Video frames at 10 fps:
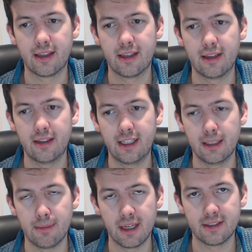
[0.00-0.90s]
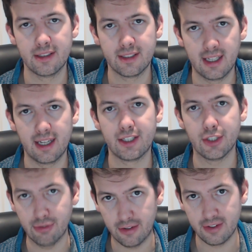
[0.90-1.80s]
Guildmaster's Guide to
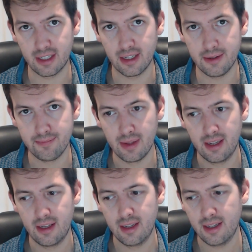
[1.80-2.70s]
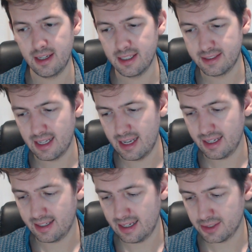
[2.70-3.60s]
Ravnica is that it
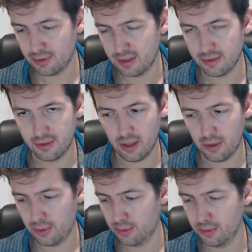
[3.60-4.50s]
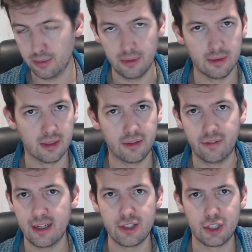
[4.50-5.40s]
gets rid of the whole
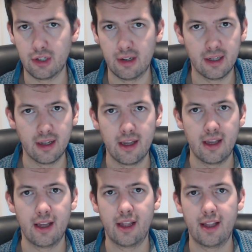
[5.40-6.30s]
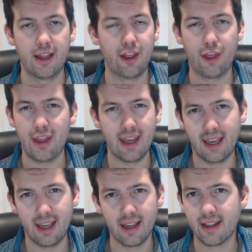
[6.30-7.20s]
adventurer
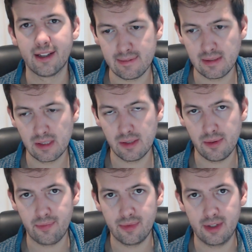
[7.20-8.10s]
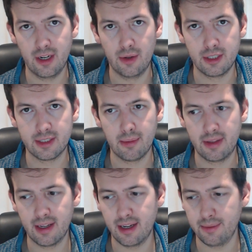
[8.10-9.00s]
thing. It's something
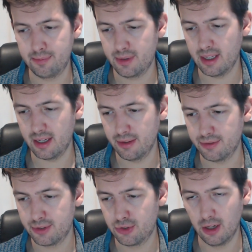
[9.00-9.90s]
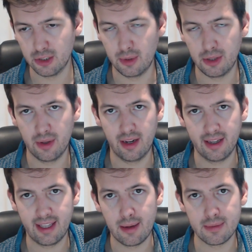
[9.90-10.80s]
that I kind of struggled with when I
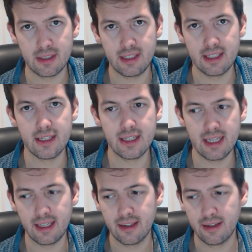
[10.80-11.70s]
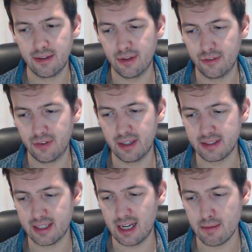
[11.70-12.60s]
came to D&D for the first
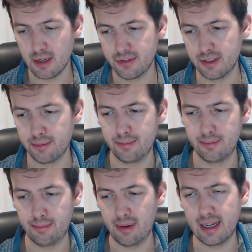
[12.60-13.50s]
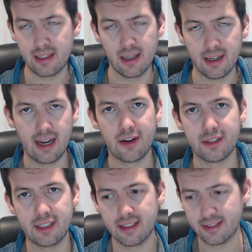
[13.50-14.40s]
time after playing Dark
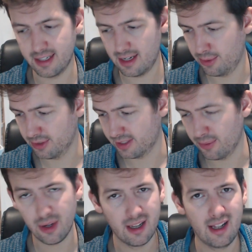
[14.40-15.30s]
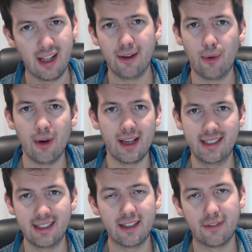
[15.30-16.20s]
Heresy and Star Wars. What is
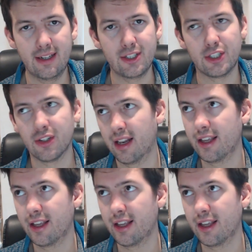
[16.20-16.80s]
an adventure?